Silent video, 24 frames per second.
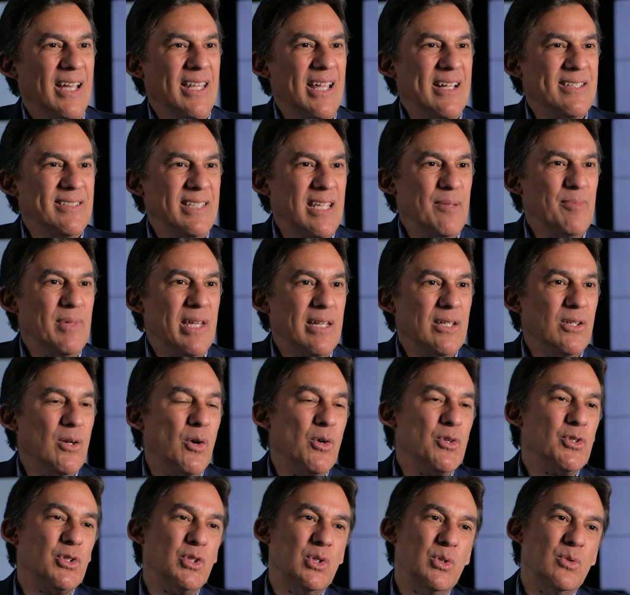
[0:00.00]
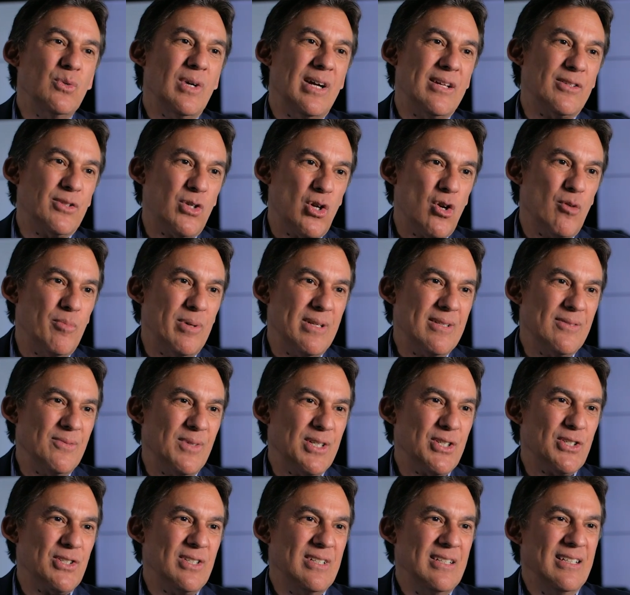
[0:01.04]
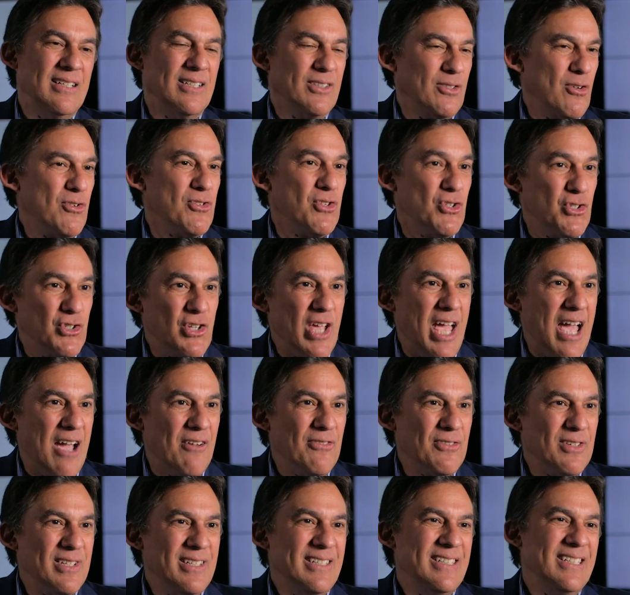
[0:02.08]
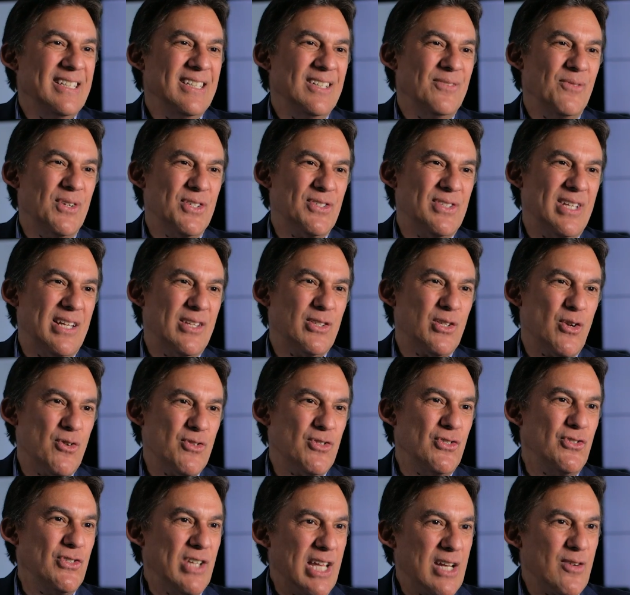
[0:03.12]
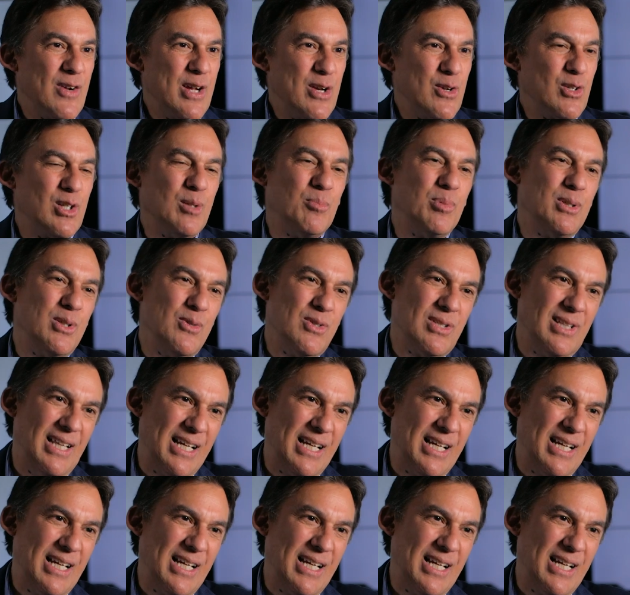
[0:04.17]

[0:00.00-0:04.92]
That steam then goes to a turbine, which turns a shaft, which then turns a generator to produce